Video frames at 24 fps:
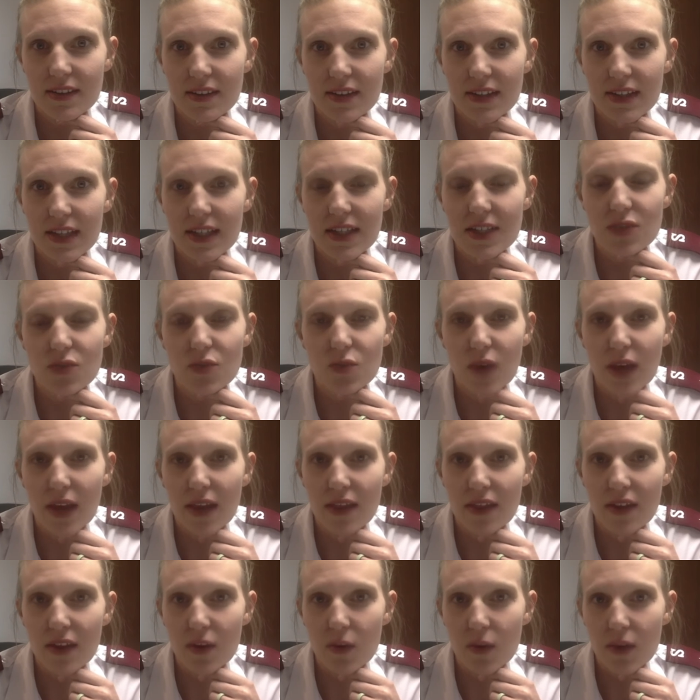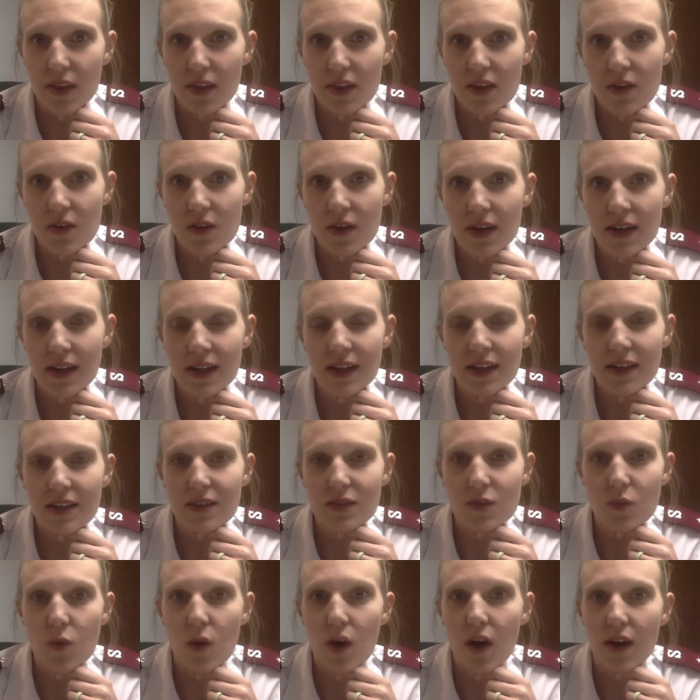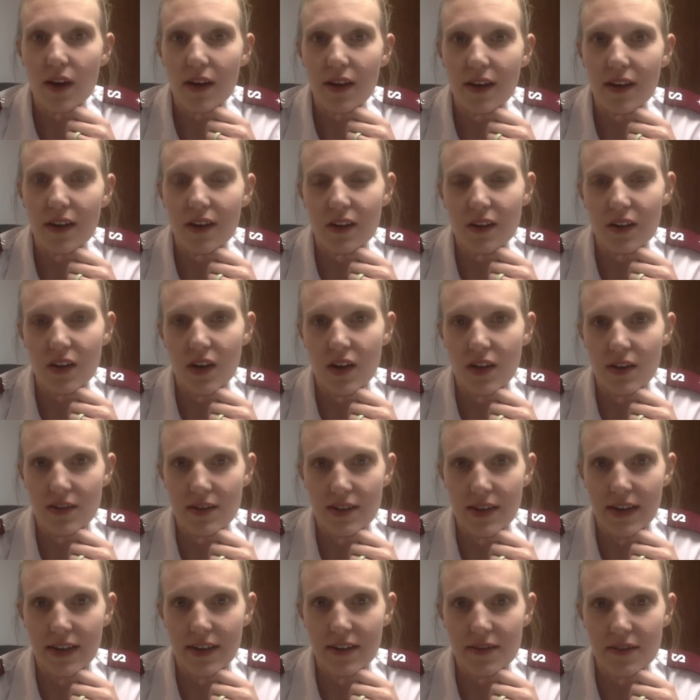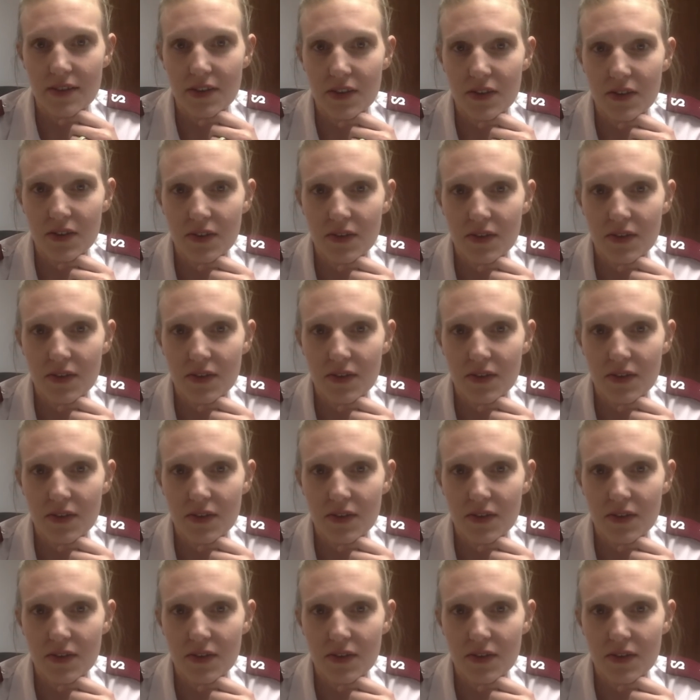He's right there with you, and he is walking alongside of you.